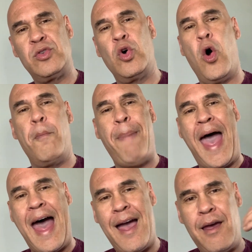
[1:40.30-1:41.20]
go
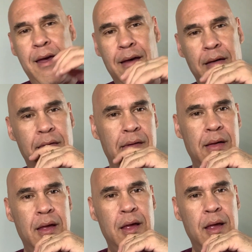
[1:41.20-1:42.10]
back.
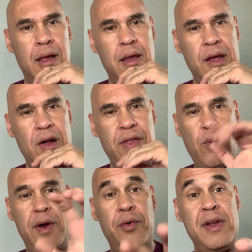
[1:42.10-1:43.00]
They
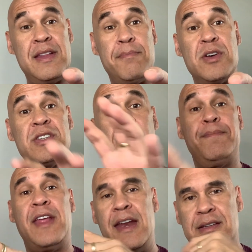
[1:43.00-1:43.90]
want to read the most
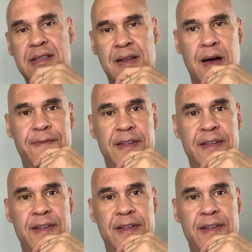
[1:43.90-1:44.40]
updated stuff,